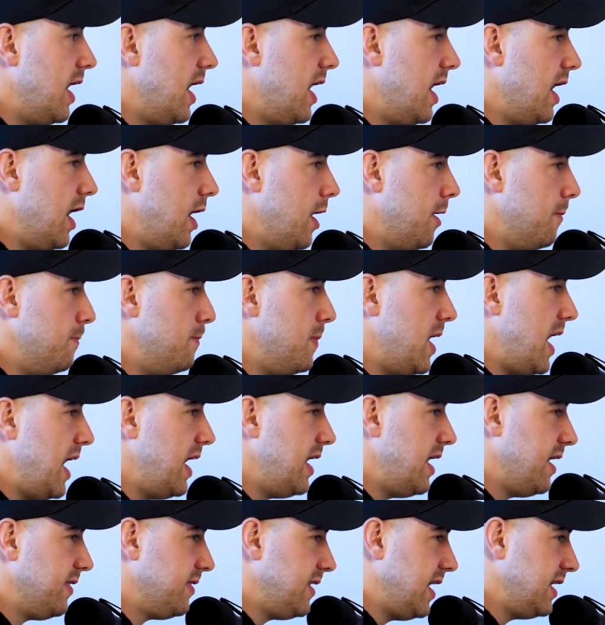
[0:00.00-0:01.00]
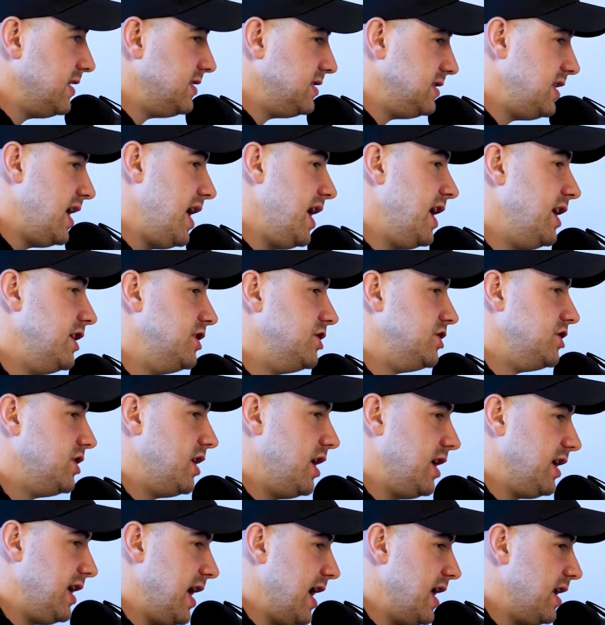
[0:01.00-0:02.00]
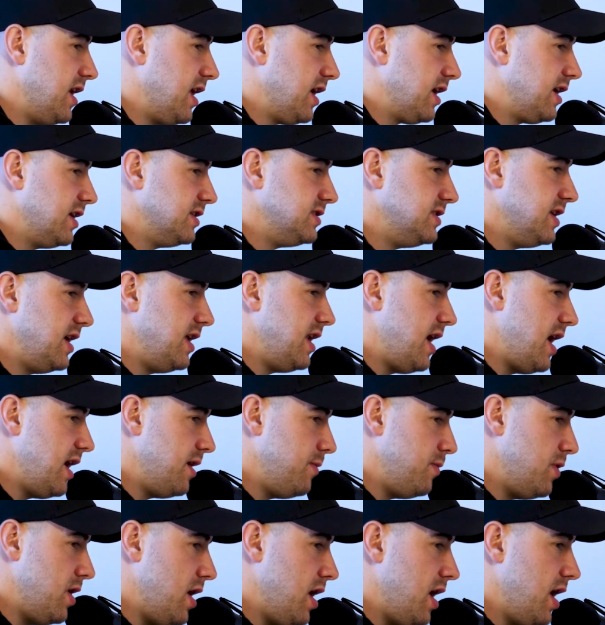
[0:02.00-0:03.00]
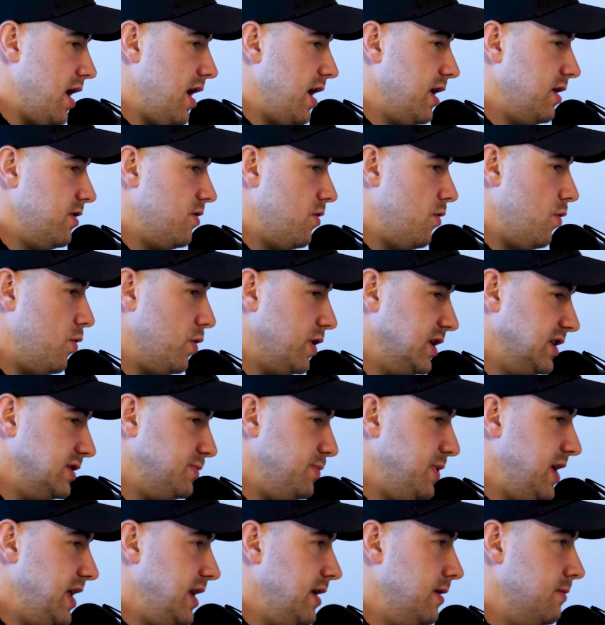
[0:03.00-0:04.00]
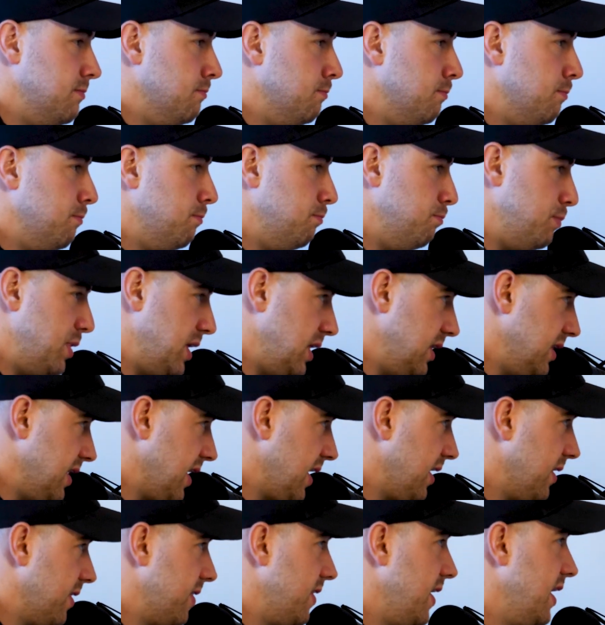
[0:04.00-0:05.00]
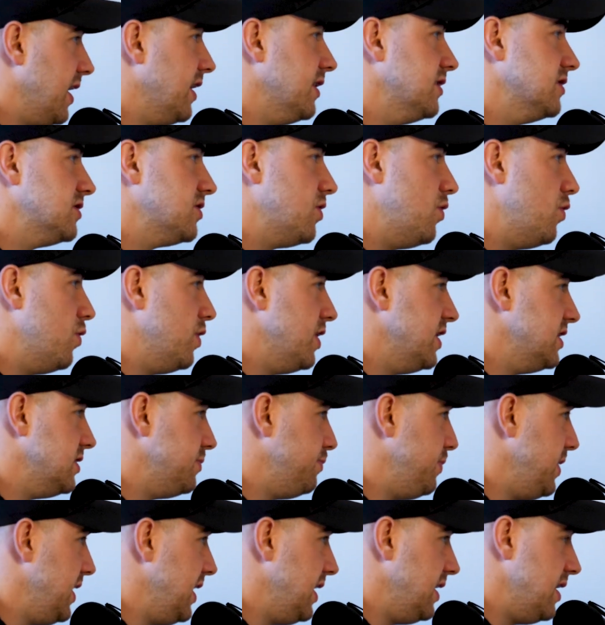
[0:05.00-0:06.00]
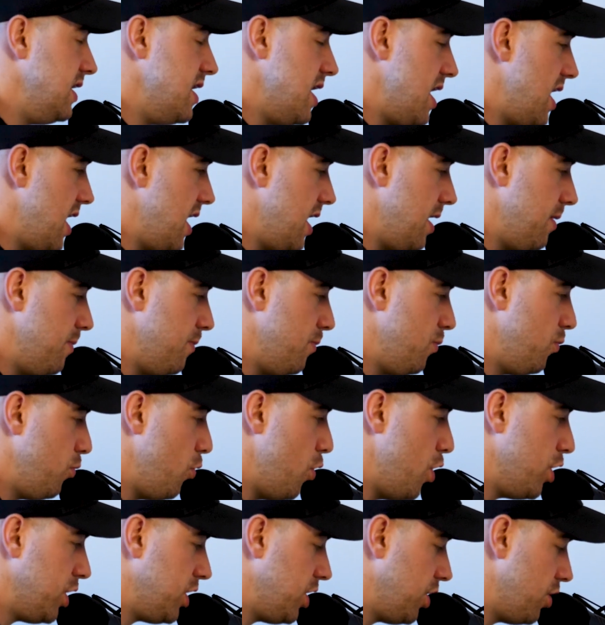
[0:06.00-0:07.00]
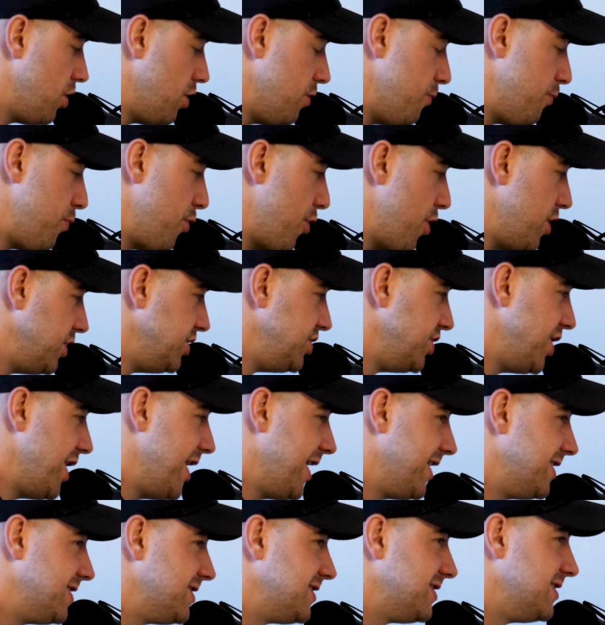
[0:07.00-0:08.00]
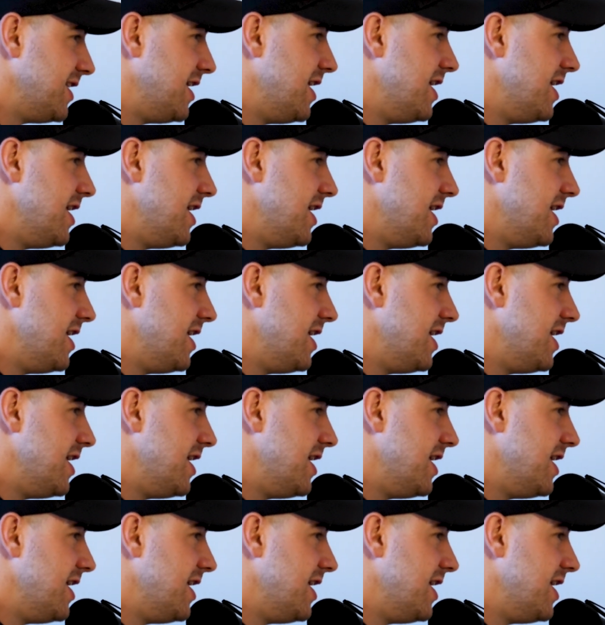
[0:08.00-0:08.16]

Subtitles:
And at that stage, again, like I said, Adam and I had always been building things, always been working on projects,